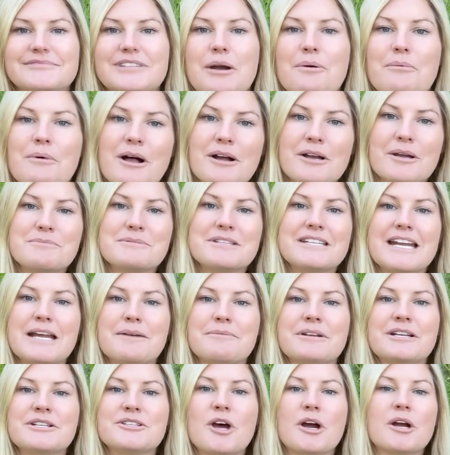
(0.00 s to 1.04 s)
Welcome. Today
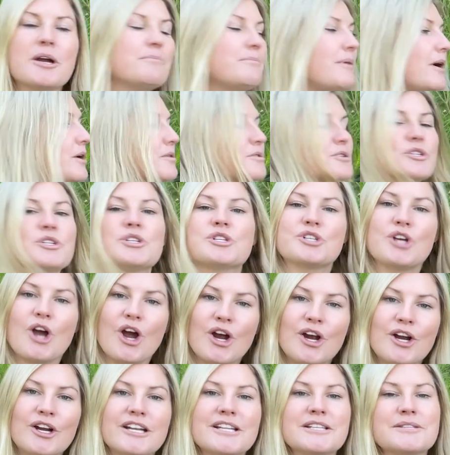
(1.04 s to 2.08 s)
I'm going to talk about
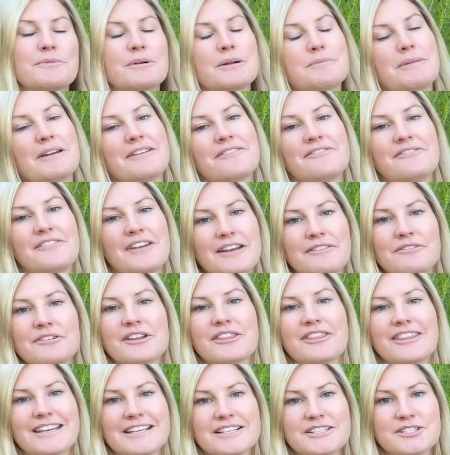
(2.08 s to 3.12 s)
chard. It's one of my
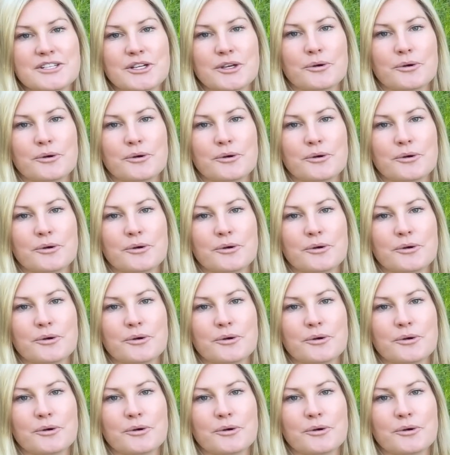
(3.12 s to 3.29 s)
favorite things to